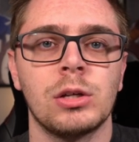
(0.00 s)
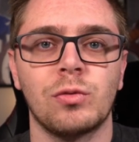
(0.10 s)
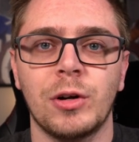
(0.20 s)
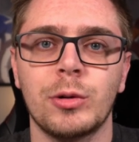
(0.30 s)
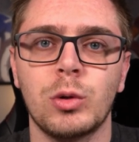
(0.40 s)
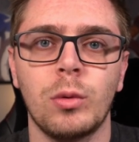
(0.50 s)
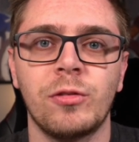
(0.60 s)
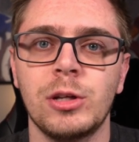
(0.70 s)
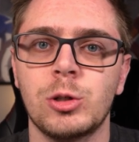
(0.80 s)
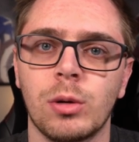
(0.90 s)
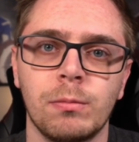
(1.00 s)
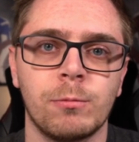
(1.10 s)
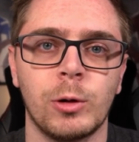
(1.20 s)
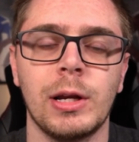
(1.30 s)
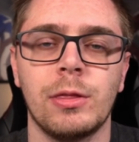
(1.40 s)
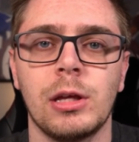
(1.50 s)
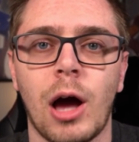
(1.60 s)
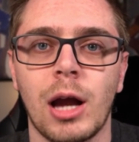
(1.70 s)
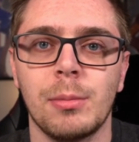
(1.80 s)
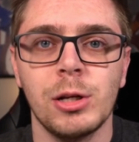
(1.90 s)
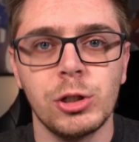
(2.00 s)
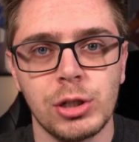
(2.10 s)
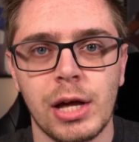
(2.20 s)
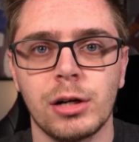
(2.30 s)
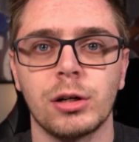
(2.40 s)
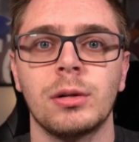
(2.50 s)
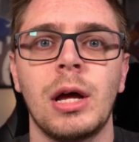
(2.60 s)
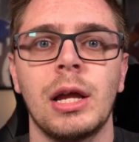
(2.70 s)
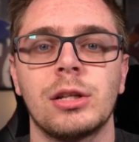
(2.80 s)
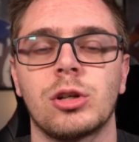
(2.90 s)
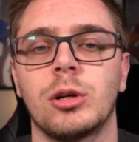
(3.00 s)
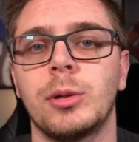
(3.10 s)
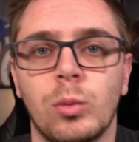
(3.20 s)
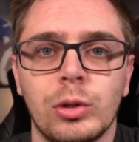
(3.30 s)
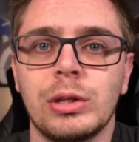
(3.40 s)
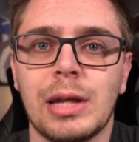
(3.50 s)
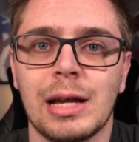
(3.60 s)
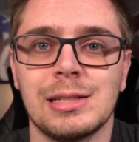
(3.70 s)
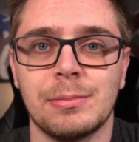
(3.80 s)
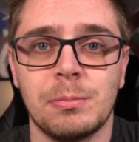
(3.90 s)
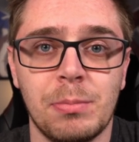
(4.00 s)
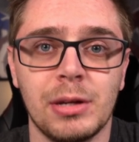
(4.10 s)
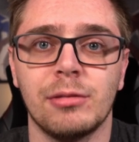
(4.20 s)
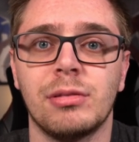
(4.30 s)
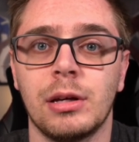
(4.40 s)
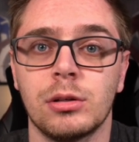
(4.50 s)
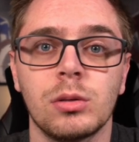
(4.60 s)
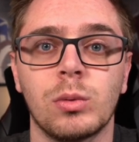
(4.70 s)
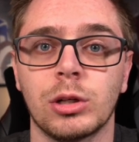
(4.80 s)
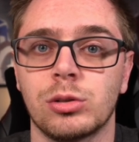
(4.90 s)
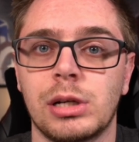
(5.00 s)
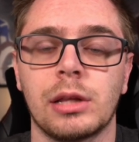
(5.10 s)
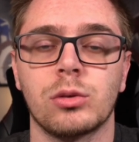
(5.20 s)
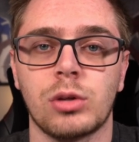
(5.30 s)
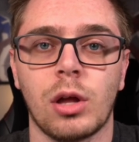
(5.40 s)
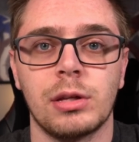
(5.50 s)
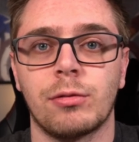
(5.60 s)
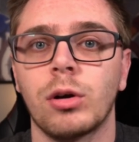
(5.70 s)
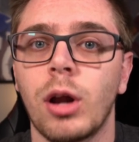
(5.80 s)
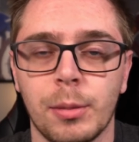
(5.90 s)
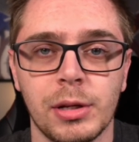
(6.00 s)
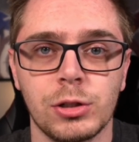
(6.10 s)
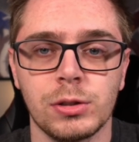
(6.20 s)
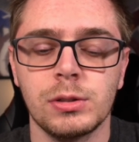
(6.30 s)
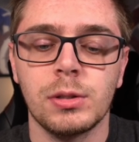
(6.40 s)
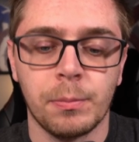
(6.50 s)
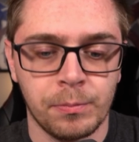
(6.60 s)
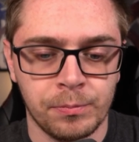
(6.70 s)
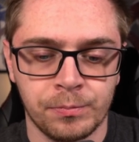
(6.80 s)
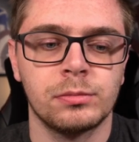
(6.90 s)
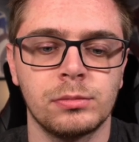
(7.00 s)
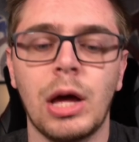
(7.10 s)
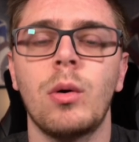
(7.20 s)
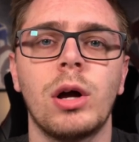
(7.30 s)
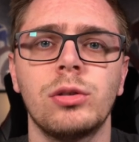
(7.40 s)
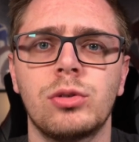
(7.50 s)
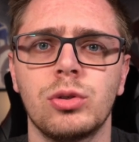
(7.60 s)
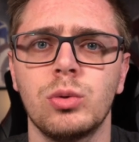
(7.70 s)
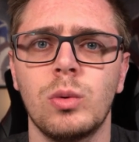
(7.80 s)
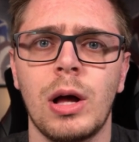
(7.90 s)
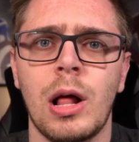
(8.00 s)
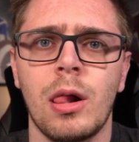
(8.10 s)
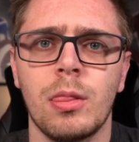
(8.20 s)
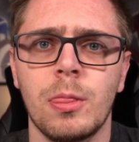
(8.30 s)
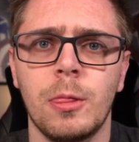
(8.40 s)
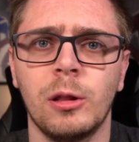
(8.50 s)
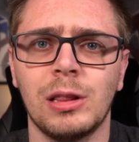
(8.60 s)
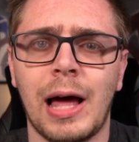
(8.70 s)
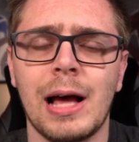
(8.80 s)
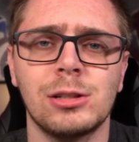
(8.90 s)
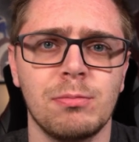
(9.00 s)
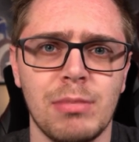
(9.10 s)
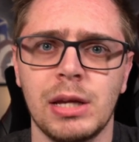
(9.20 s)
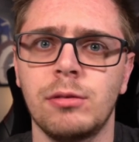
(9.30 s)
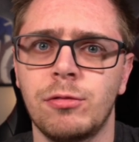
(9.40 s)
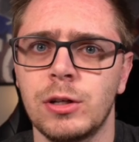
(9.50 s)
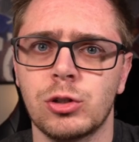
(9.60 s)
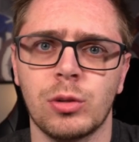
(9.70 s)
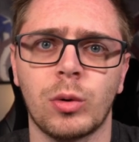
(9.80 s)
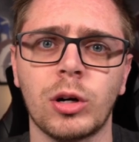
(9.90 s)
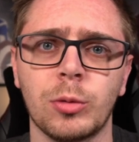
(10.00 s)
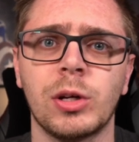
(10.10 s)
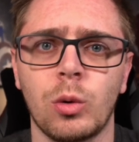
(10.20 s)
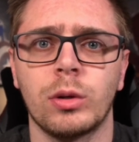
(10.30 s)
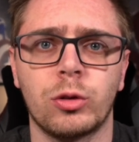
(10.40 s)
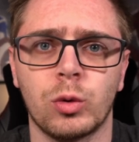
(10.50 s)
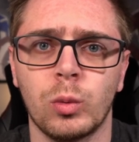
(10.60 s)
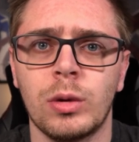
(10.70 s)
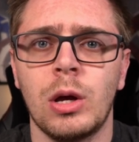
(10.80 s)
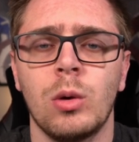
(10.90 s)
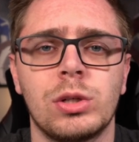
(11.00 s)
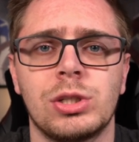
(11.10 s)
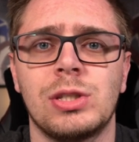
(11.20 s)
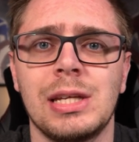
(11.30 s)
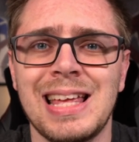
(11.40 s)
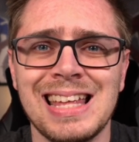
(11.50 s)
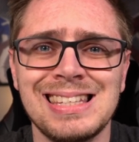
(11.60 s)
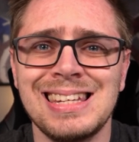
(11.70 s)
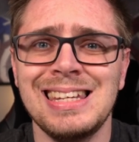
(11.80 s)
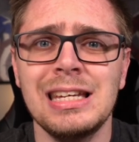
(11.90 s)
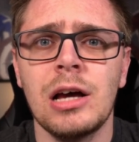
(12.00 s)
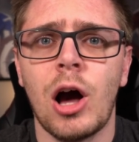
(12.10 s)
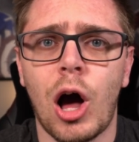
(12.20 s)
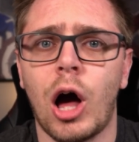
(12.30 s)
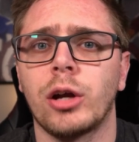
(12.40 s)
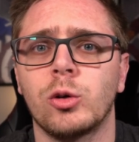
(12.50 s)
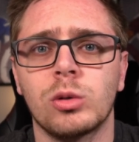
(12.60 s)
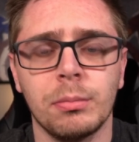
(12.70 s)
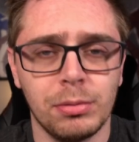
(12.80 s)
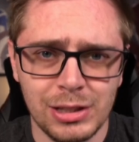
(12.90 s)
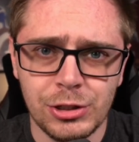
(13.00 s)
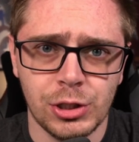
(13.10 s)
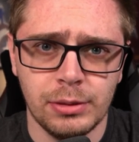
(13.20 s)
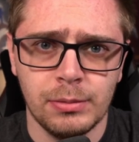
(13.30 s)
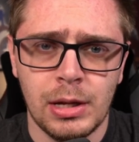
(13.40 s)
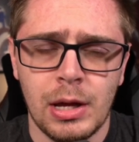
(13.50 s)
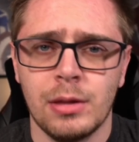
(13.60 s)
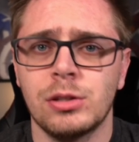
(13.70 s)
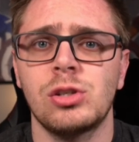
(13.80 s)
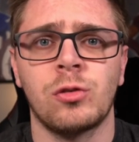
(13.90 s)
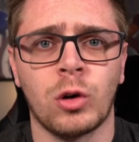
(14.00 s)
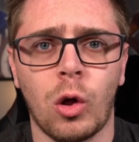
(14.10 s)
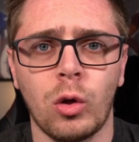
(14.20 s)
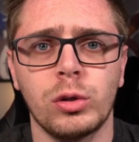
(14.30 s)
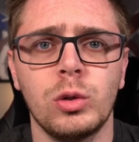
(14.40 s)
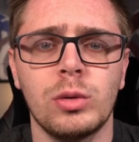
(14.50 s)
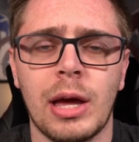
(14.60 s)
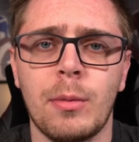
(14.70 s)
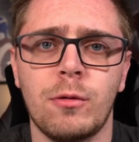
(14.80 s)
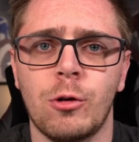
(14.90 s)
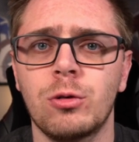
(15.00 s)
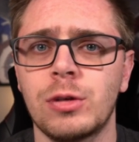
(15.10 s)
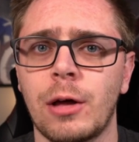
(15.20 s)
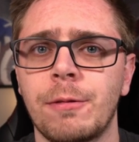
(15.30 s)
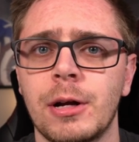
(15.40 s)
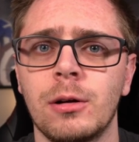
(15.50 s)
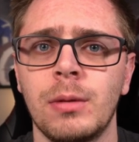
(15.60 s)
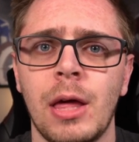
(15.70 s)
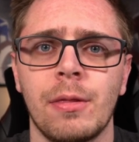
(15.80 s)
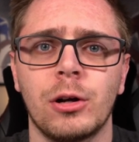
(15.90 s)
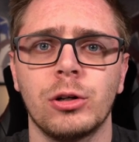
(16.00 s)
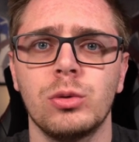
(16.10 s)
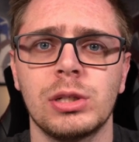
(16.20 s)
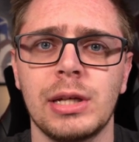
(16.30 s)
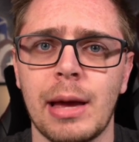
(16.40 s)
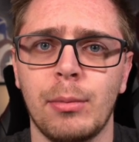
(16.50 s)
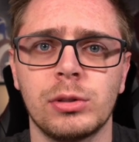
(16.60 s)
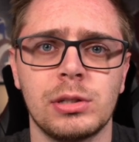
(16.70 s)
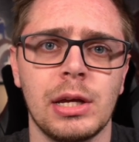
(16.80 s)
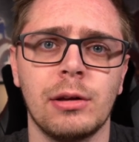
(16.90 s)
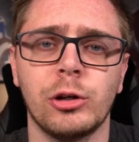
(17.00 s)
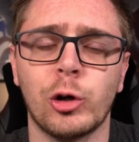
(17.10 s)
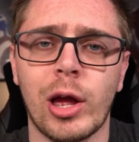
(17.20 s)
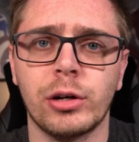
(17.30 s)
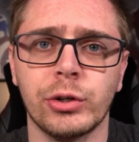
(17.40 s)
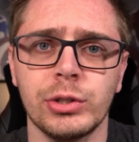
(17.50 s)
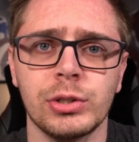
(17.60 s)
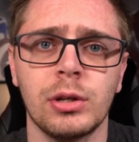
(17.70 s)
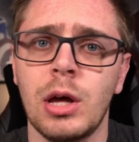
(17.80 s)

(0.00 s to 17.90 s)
Very cool feature for the automation editor. It's going to be a really nice benefit when creating those different automations. Now on to the last main feature that we're going to be going through, which is the entity auto completion. This is for all you YAML folks out there that are using YAML today in your editors.